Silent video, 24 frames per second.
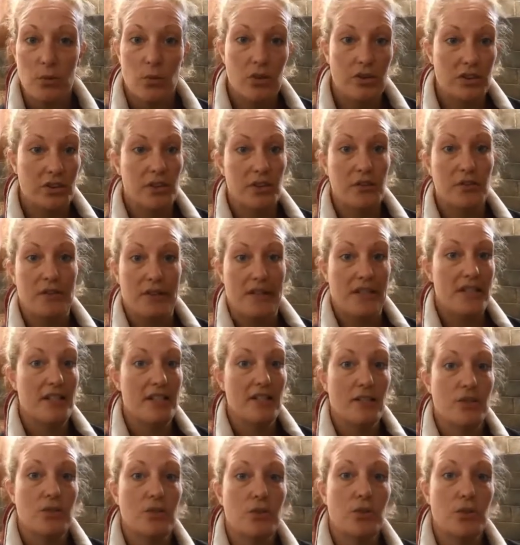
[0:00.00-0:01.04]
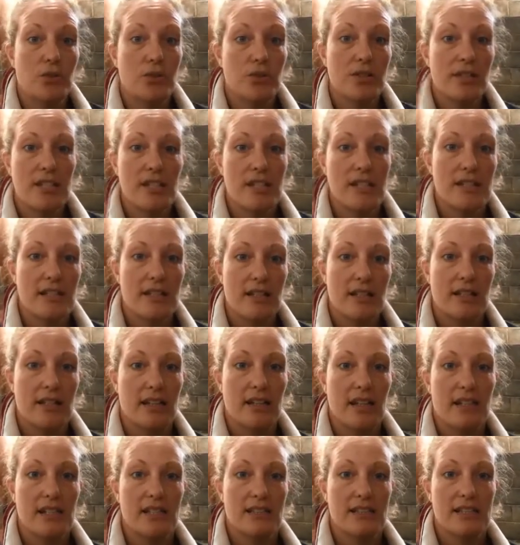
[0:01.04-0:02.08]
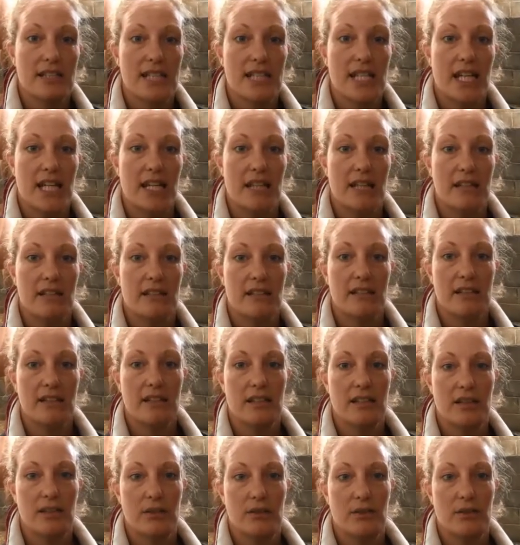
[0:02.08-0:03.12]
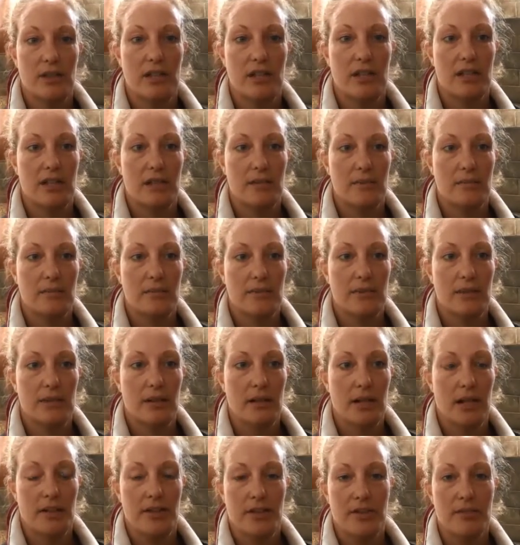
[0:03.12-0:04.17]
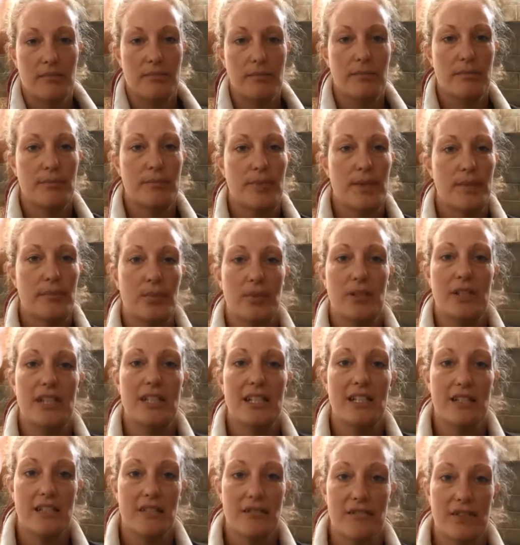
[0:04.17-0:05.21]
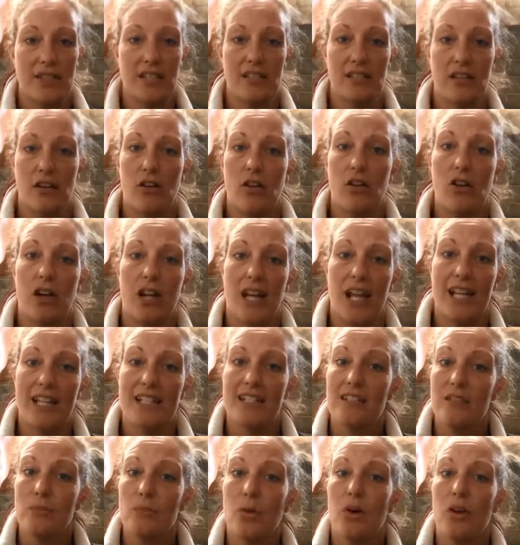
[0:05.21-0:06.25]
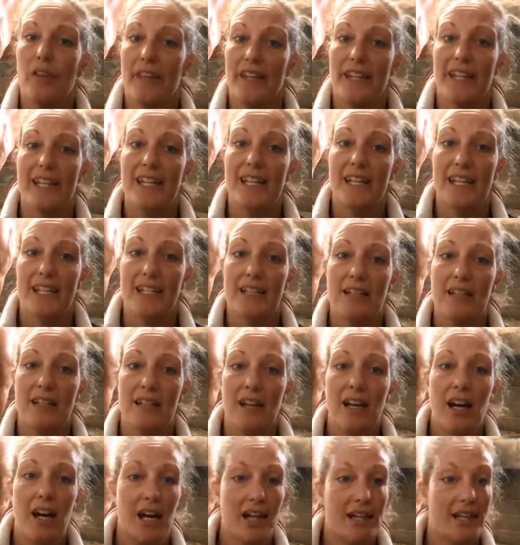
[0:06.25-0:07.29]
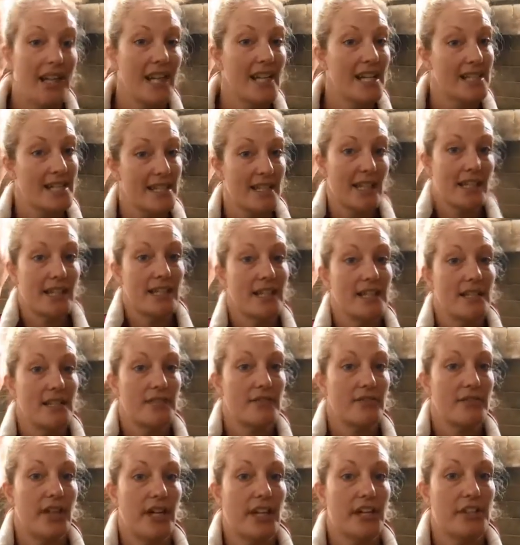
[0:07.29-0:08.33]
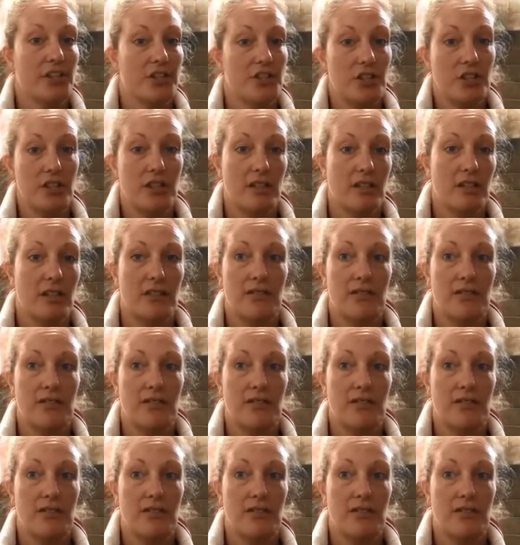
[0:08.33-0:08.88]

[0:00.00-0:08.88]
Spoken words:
What are you feeding your horses at the end of the day? You know, I think people need to feed a lot less than what they need, unless they need it for energy.